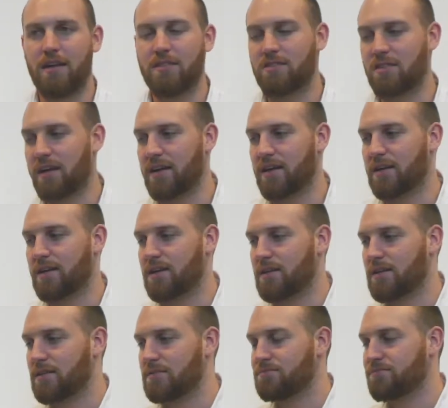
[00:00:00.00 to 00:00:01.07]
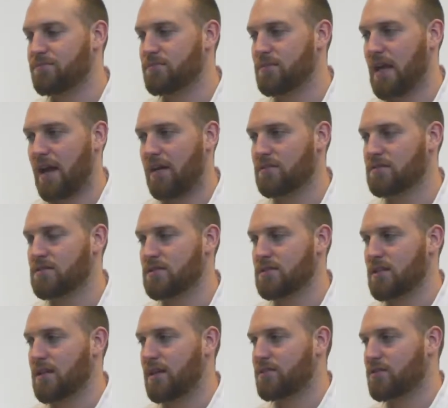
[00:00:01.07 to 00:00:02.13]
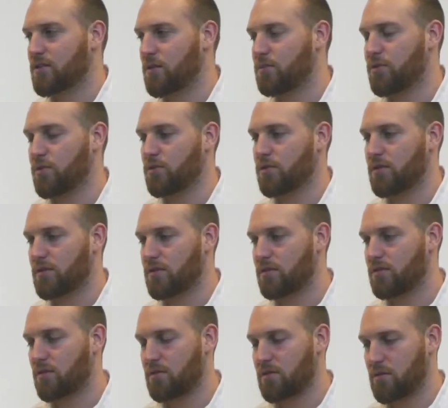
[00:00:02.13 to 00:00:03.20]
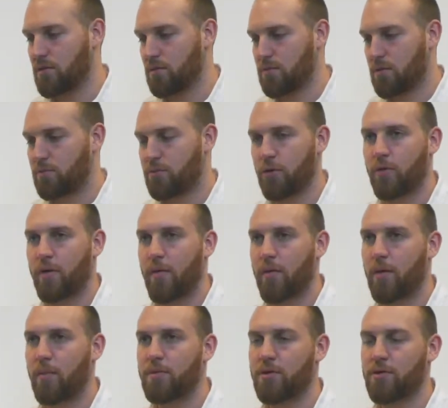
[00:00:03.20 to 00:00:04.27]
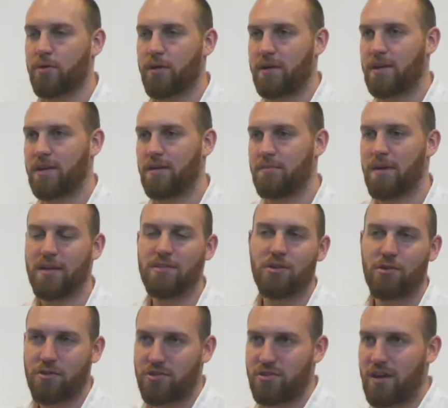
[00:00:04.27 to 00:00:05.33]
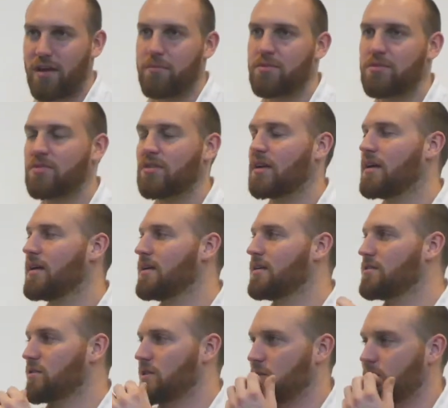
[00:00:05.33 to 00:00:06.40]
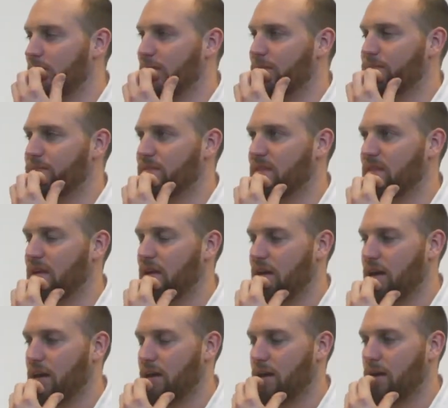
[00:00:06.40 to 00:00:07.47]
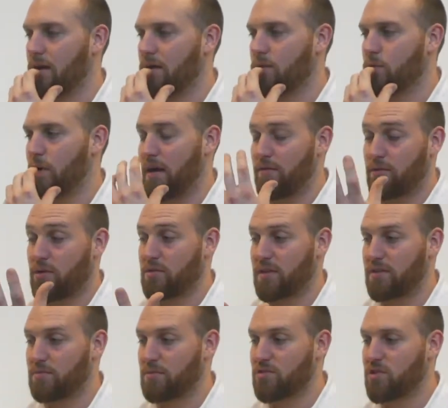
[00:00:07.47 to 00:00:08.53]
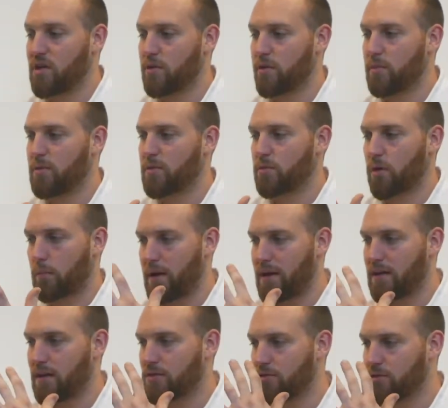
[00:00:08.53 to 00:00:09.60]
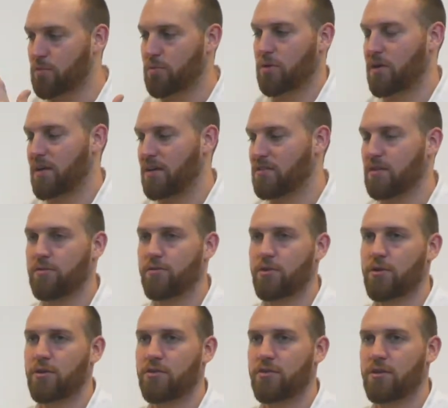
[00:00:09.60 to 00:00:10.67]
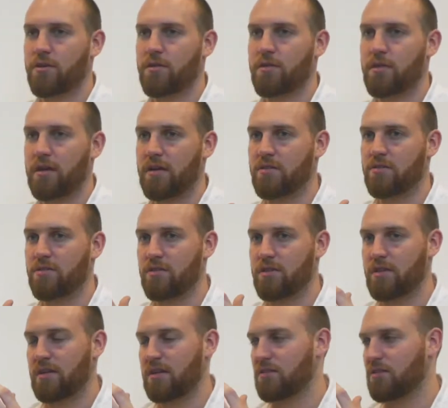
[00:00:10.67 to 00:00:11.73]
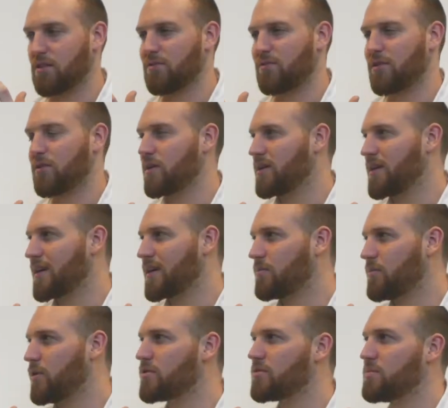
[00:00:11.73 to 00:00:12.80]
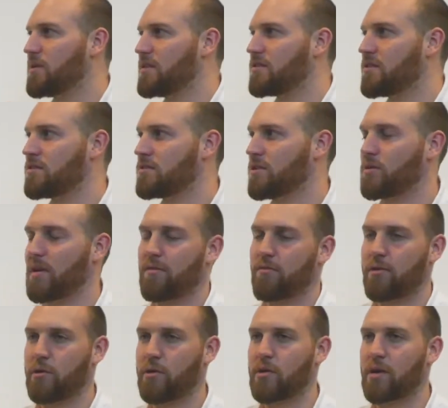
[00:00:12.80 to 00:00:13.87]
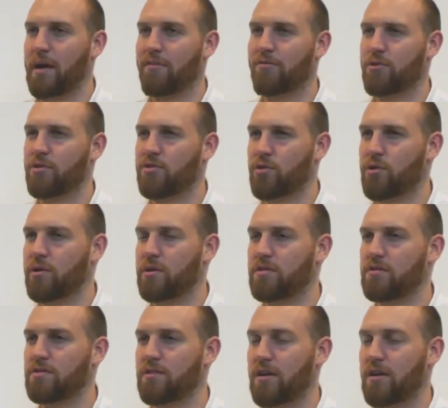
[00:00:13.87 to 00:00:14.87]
It's like it's a computer. So you program a computer and he makes all the shapes. So we have all this machinery, but we're making super easy furniture. It's not very, like, most pieces don't have very clever joints.